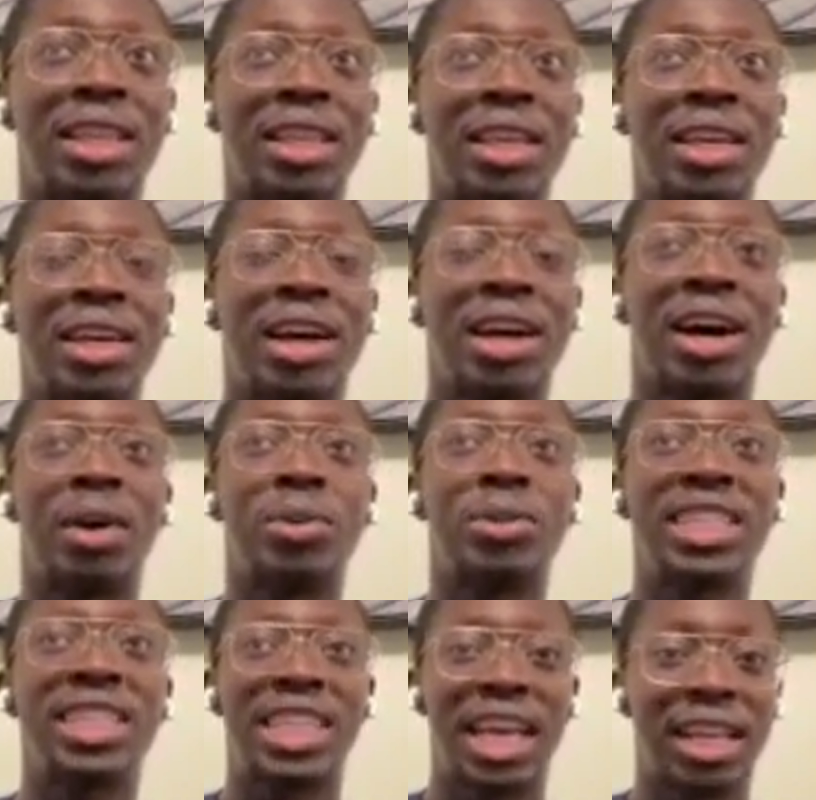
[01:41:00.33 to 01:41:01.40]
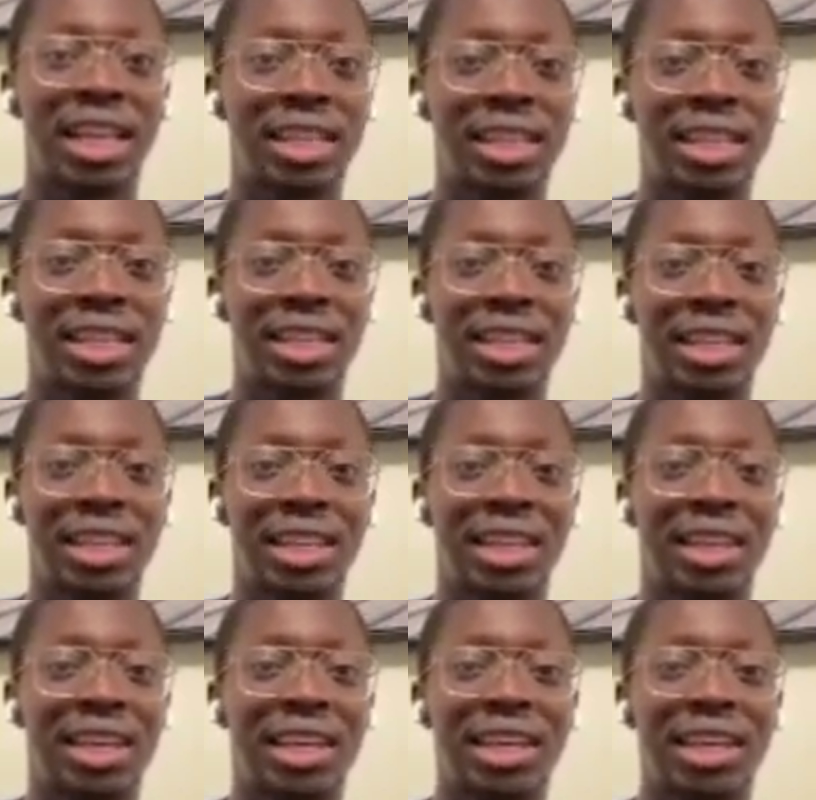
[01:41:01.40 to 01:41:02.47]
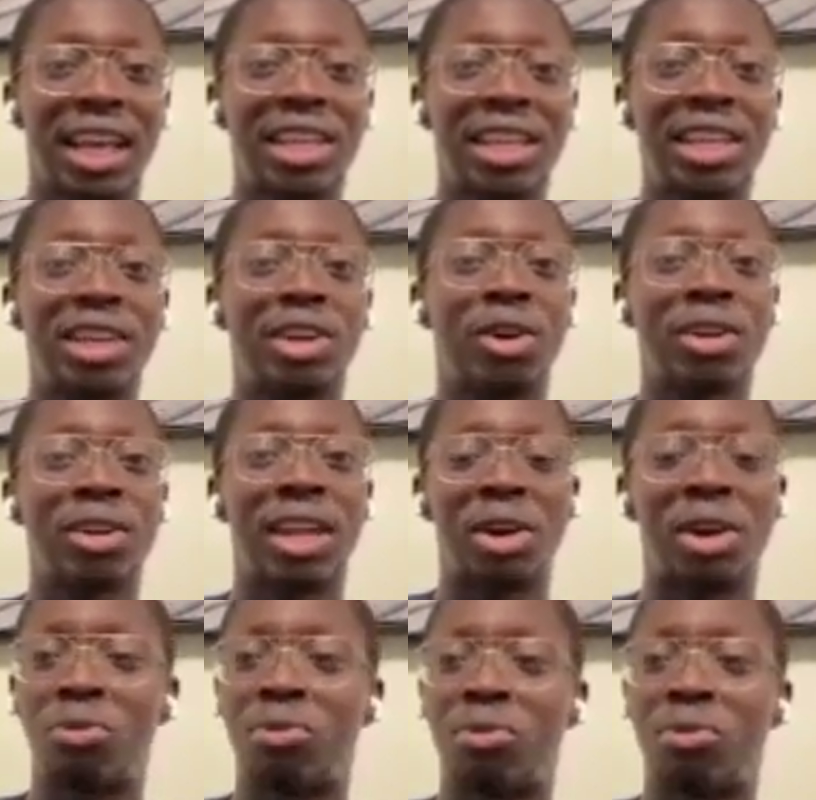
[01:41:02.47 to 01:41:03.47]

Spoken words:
I think was it Kelly? Kelly got like